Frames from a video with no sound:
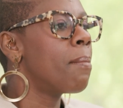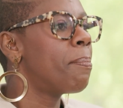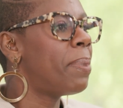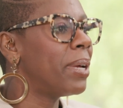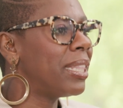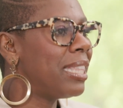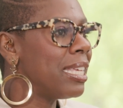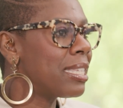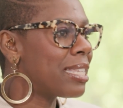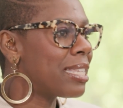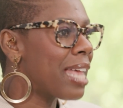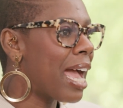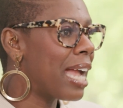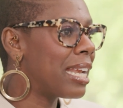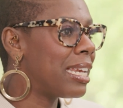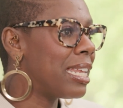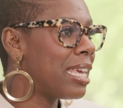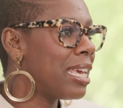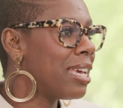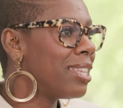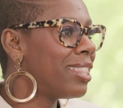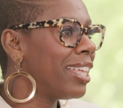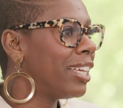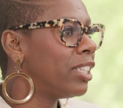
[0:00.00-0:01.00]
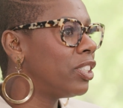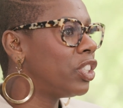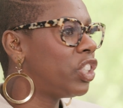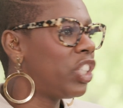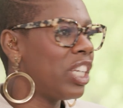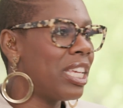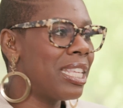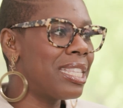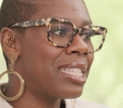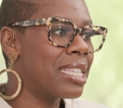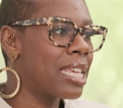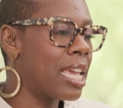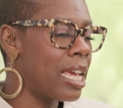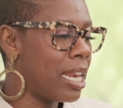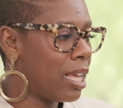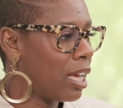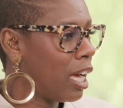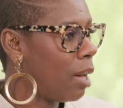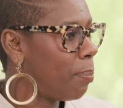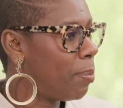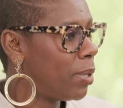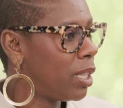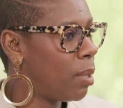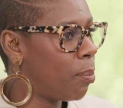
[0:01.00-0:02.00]
But this idea that just getting
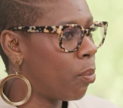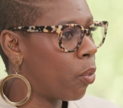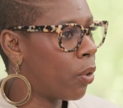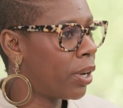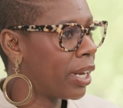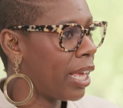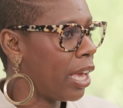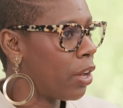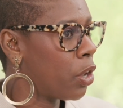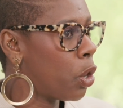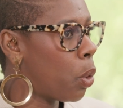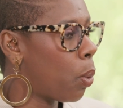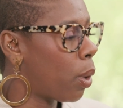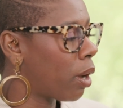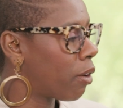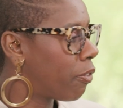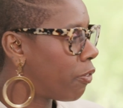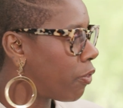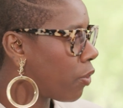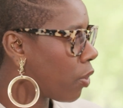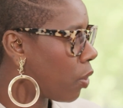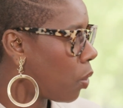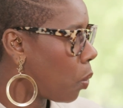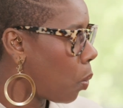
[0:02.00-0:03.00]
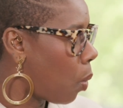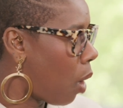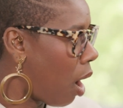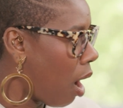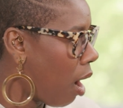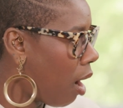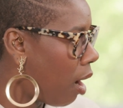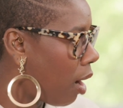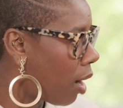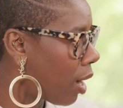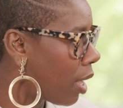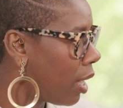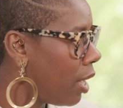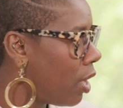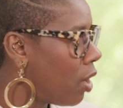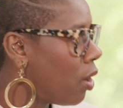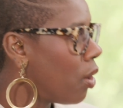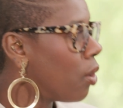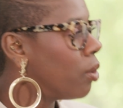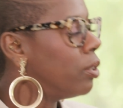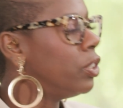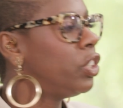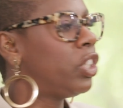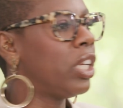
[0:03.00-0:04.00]
up in the morning and going for a walk,
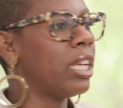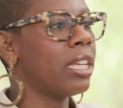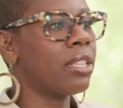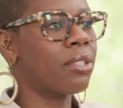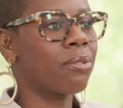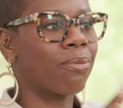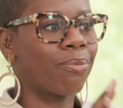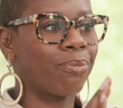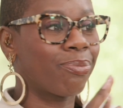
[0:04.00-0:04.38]
just